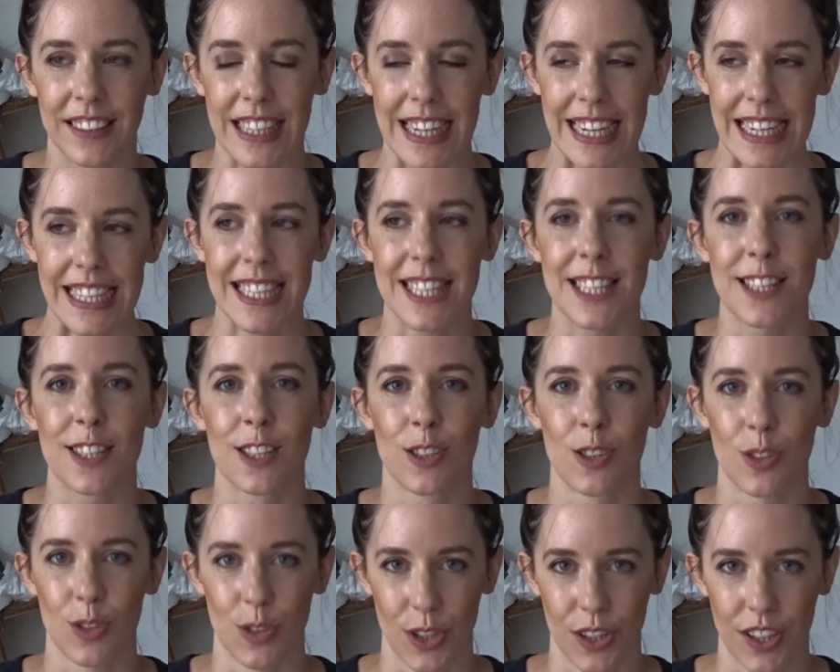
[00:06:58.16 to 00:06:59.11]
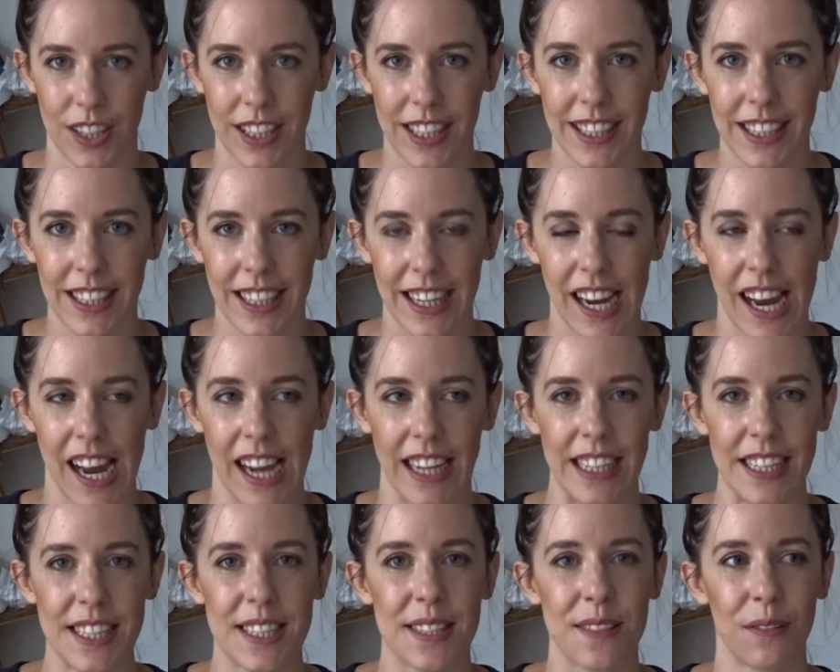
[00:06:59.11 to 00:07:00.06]
It's dirty and
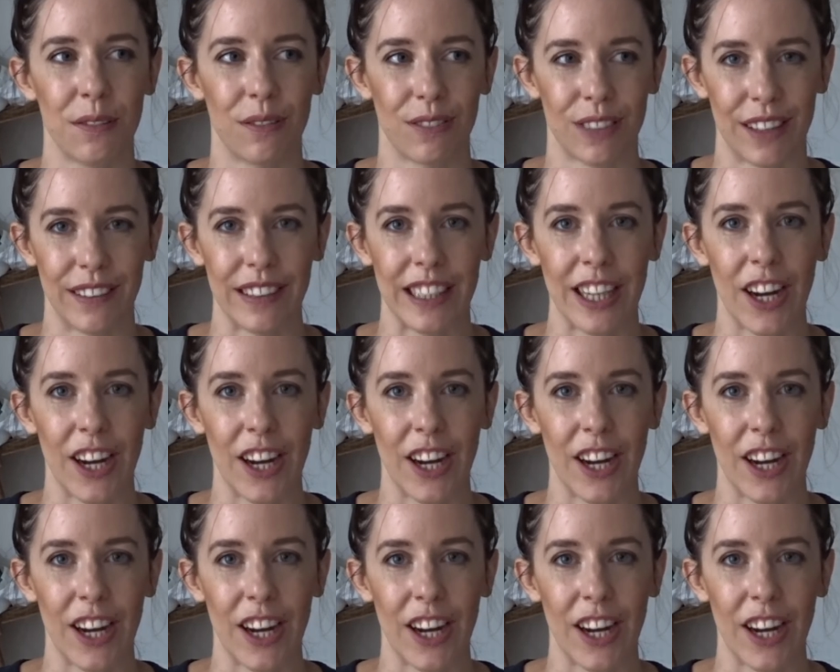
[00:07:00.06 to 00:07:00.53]
it's very